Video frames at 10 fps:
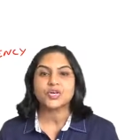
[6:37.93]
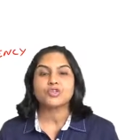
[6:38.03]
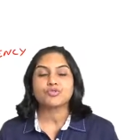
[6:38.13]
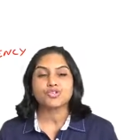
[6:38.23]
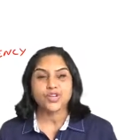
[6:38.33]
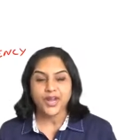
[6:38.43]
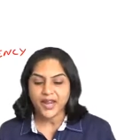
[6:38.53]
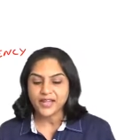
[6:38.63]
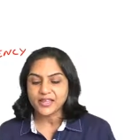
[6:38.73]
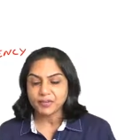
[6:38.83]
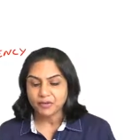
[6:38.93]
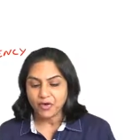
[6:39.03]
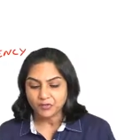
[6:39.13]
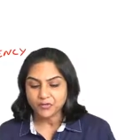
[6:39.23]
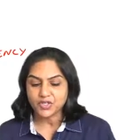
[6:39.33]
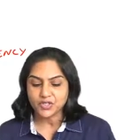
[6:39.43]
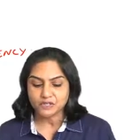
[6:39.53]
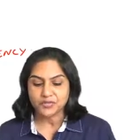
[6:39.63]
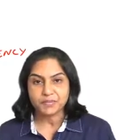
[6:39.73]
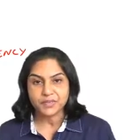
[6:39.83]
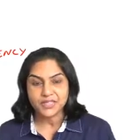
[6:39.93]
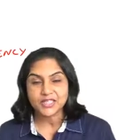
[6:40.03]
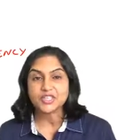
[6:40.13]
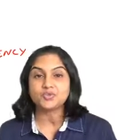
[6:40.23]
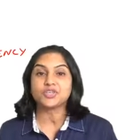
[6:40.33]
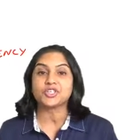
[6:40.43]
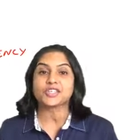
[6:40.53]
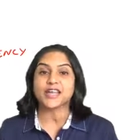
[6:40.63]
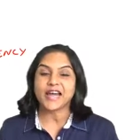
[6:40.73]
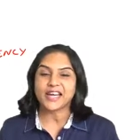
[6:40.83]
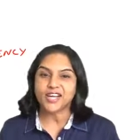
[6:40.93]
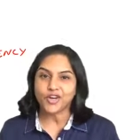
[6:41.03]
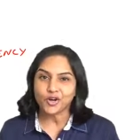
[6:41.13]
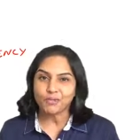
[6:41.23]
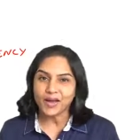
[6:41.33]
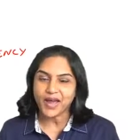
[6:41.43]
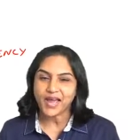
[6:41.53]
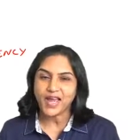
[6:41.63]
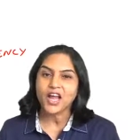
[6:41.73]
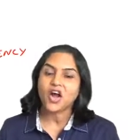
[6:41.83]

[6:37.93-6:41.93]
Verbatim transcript: to share the profits of a business which is carried on by